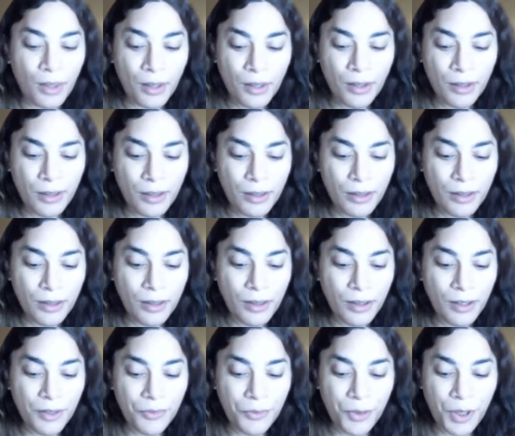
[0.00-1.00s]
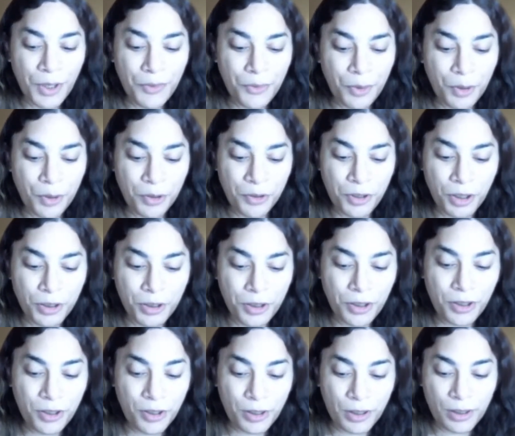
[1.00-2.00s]
if you're a
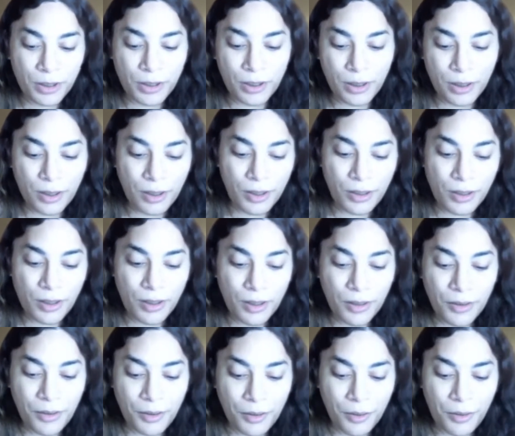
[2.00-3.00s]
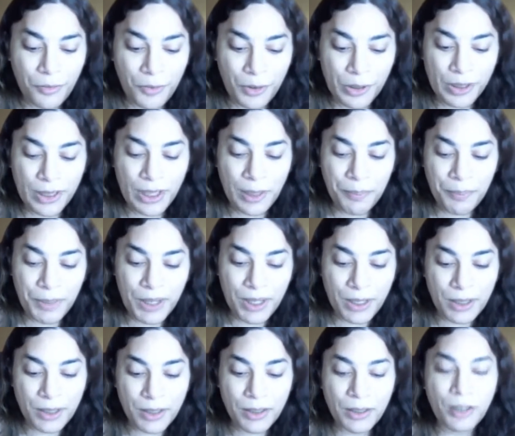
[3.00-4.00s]
doctor, the first step
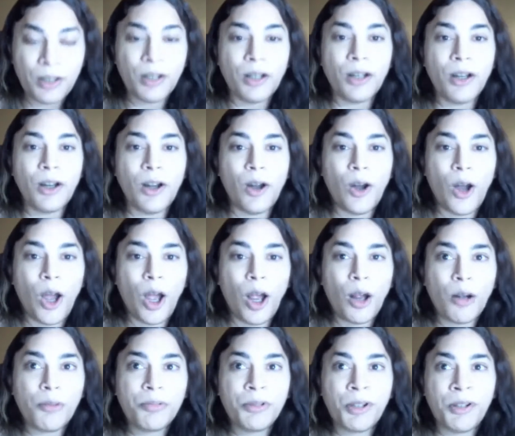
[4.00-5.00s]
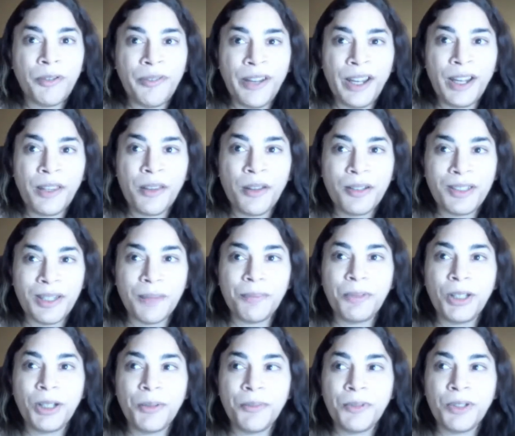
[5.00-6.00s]
is observing the
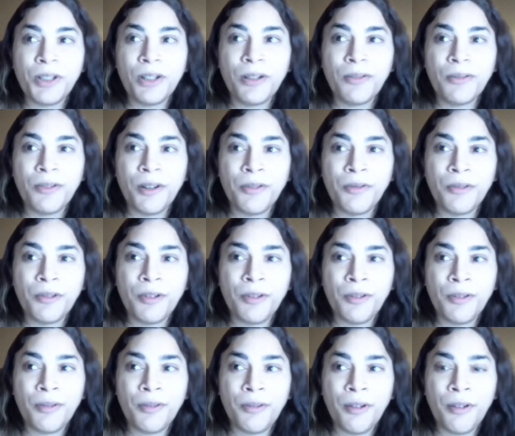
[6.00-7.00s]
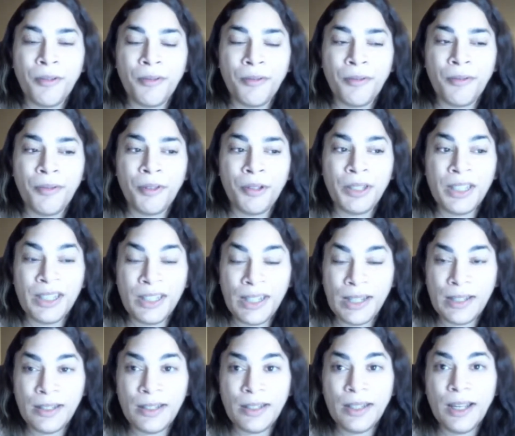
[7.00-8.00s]
symptoms of the
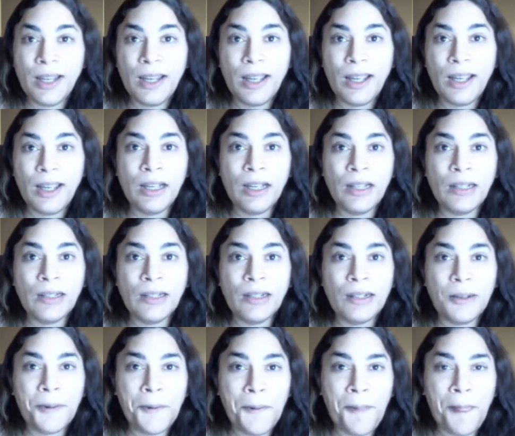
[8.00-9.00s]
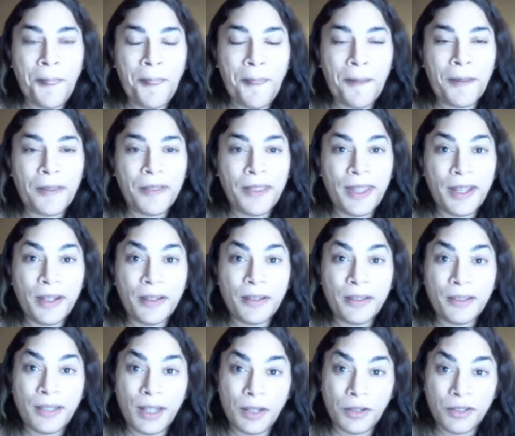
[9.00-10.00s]
disease.
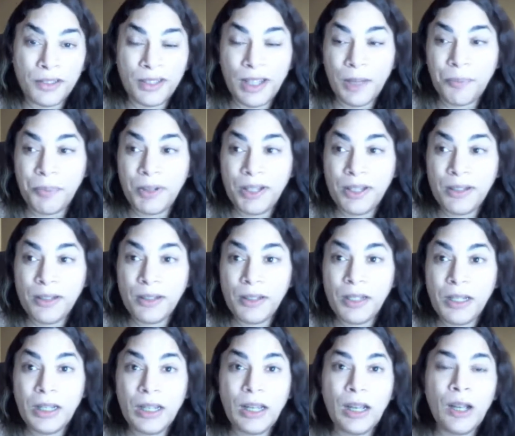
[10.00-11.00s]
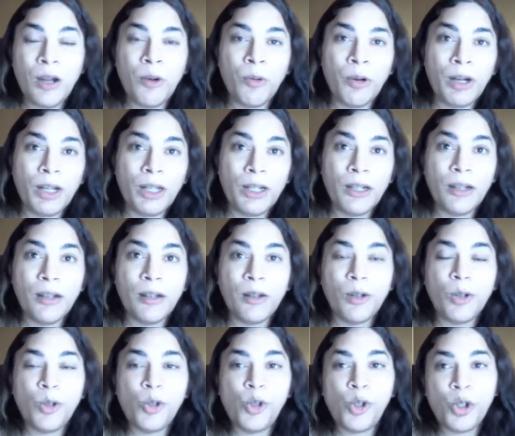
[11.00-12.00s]
Then second step is,
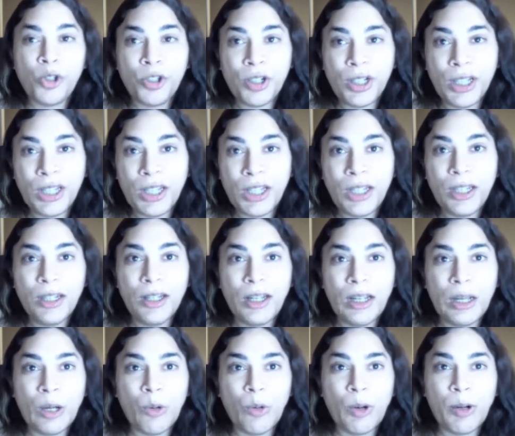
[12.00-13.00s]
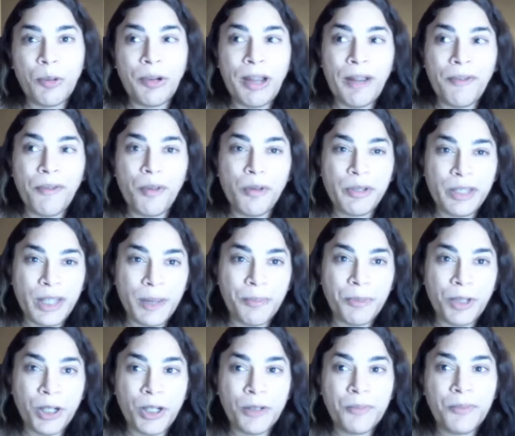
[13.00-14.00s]
well, usually when we have those
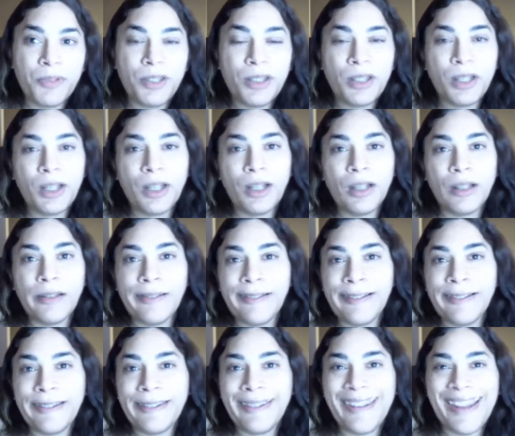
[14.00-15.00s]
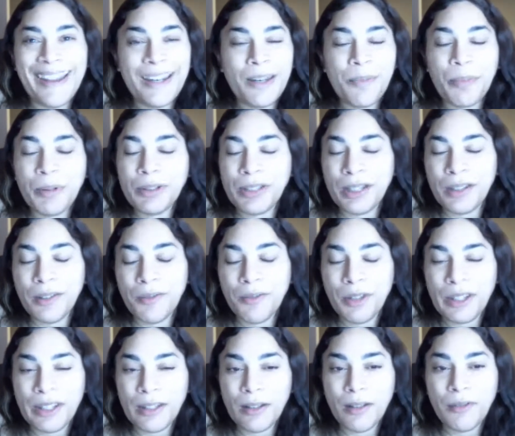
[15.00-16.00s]
symptoms, 90%
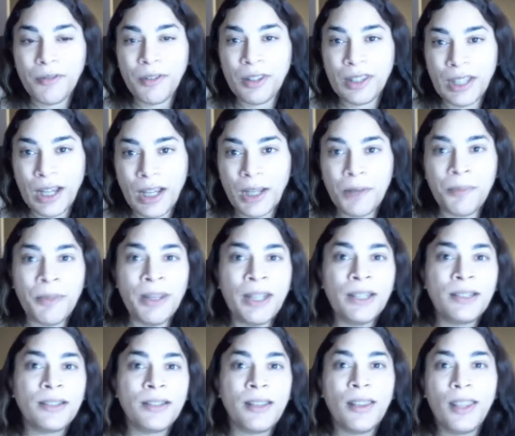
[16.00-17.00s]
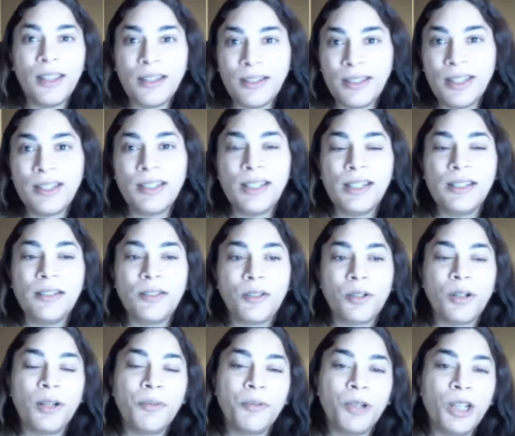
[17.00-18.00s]
of the time it's this
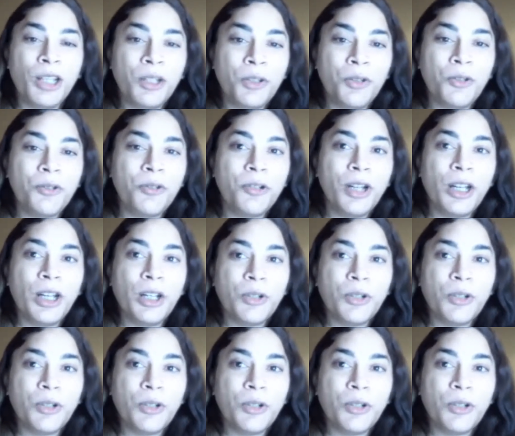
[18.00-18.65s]
disease, so I'm going to